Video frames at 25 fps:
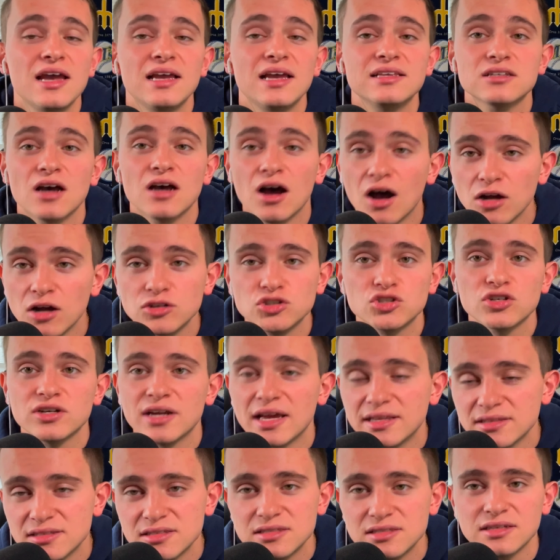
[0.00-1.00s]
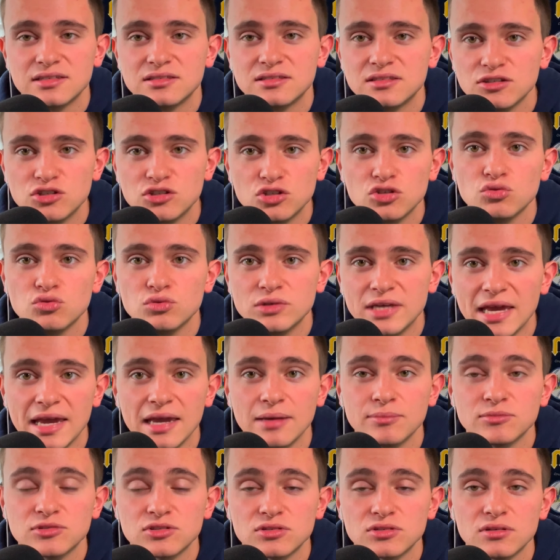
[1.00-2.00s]
It's 162
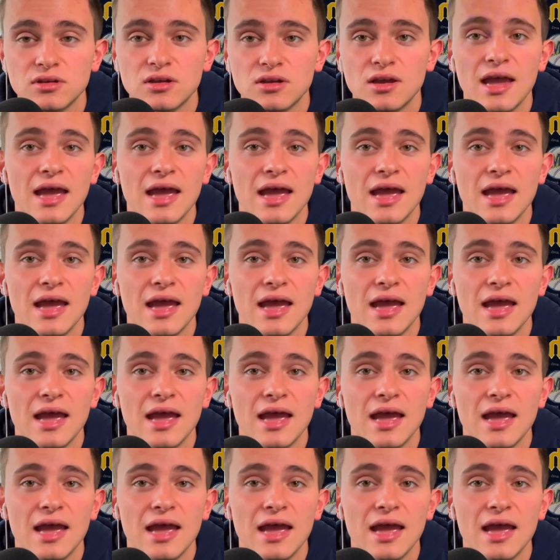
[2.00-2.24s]
games.